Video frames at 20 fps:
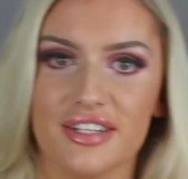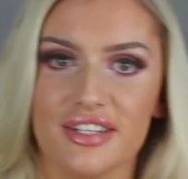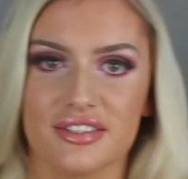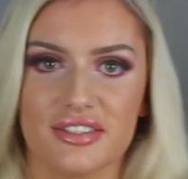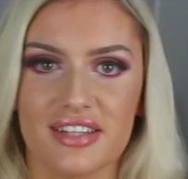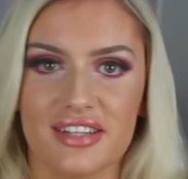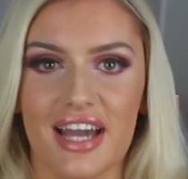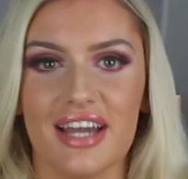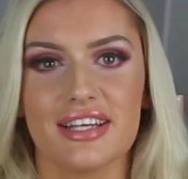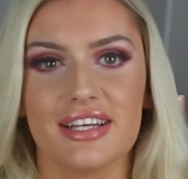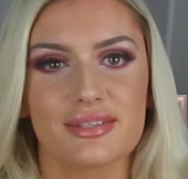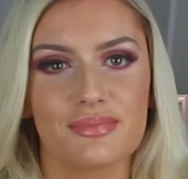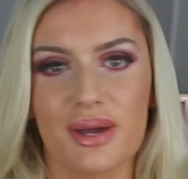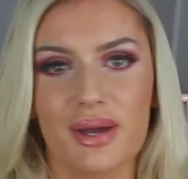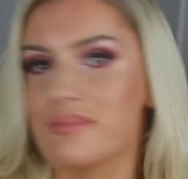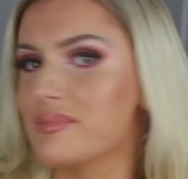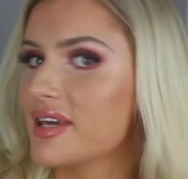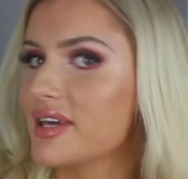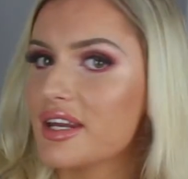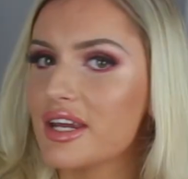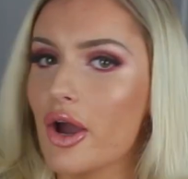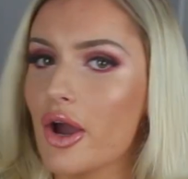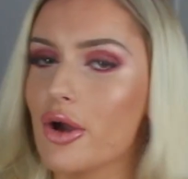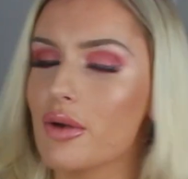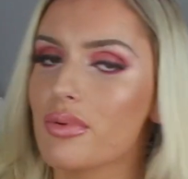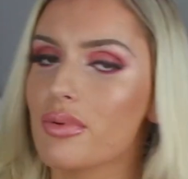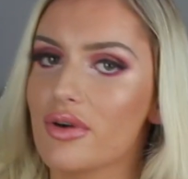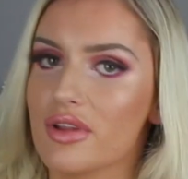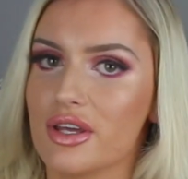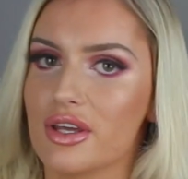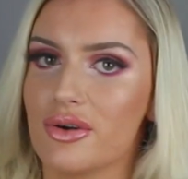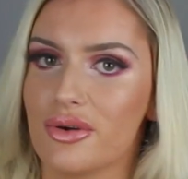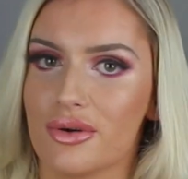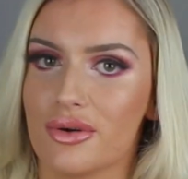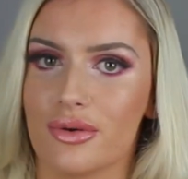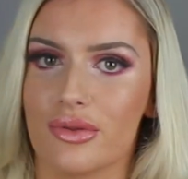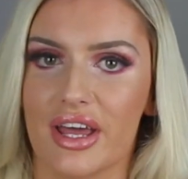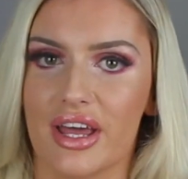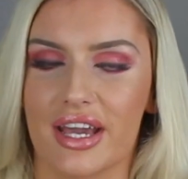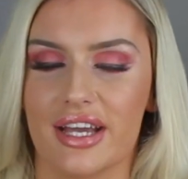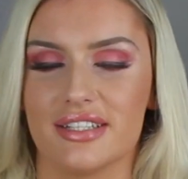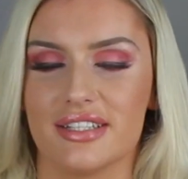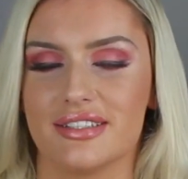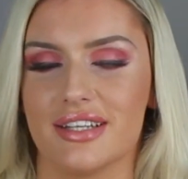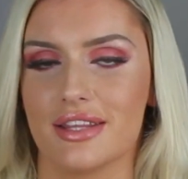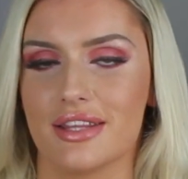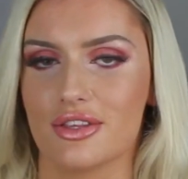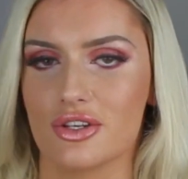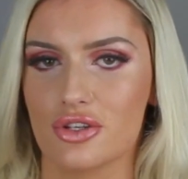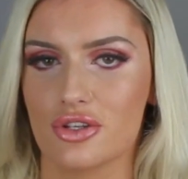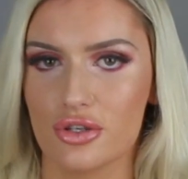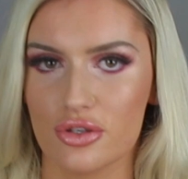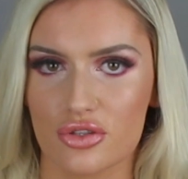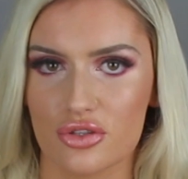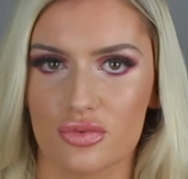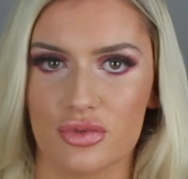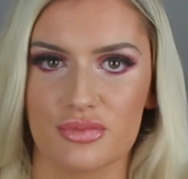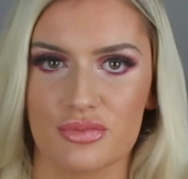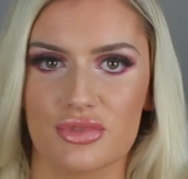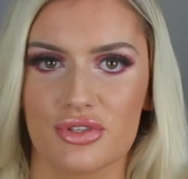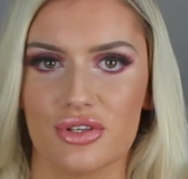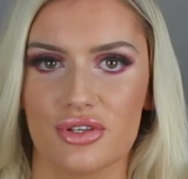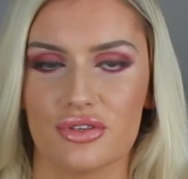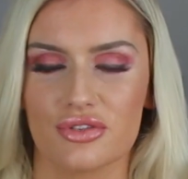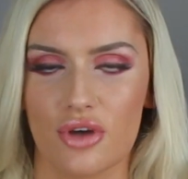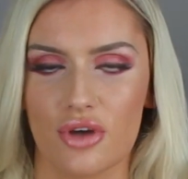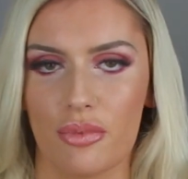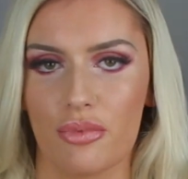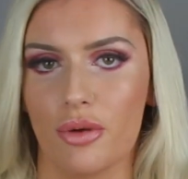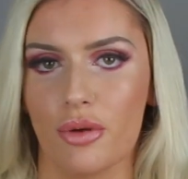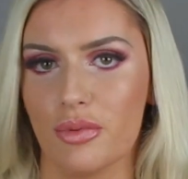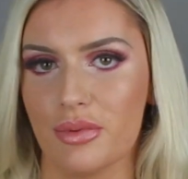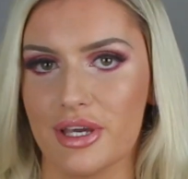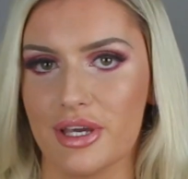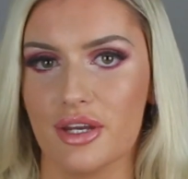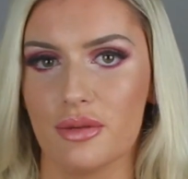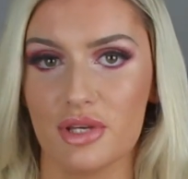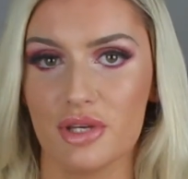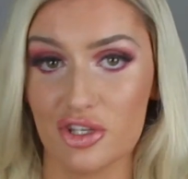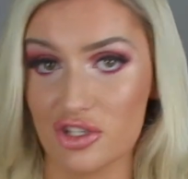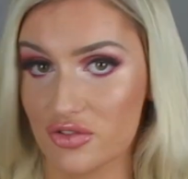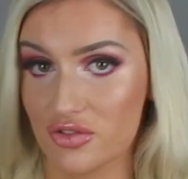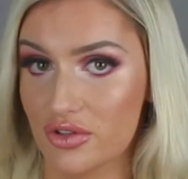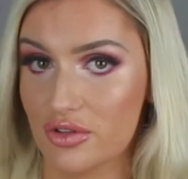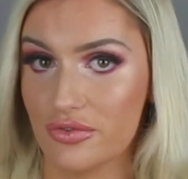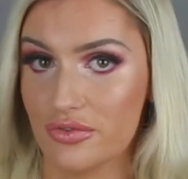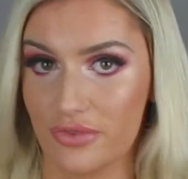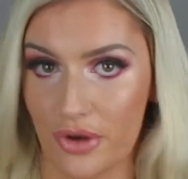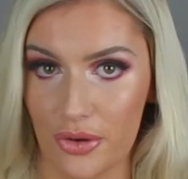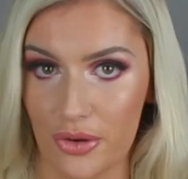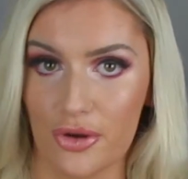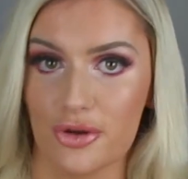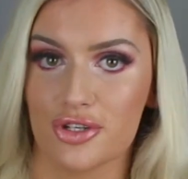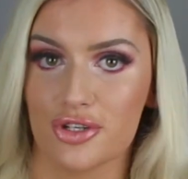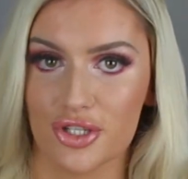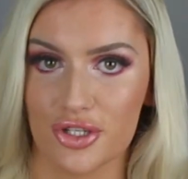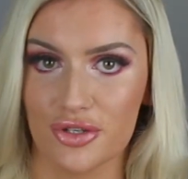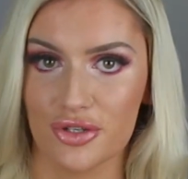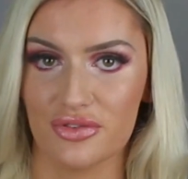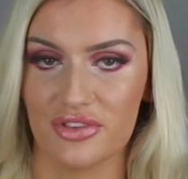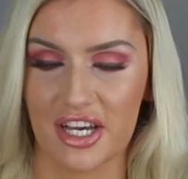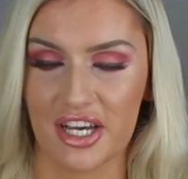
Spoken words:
So that is my mini poly haul. Like I said, the 2 swimsuits are probably going to be used for the photo shoot.